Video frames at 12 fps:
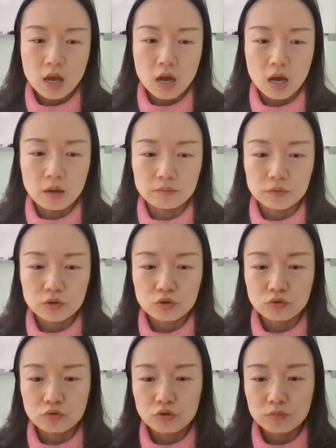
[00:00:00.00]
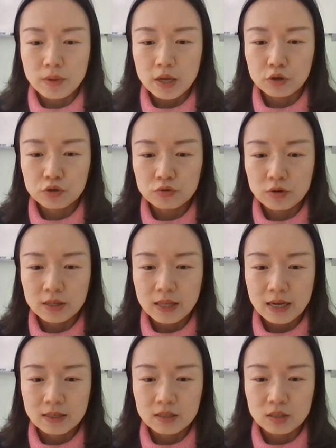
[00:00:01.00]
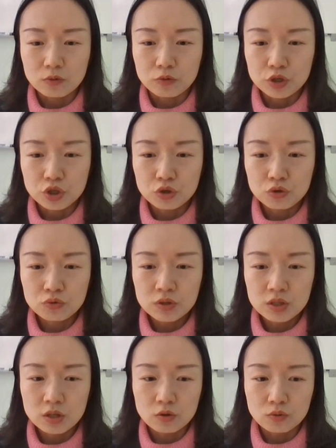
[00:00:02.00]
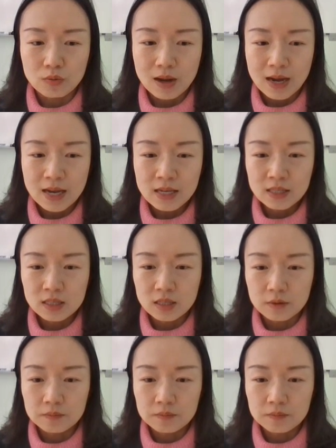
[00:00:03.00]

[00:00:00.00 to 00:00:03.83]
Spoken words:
to make sure that we choose the right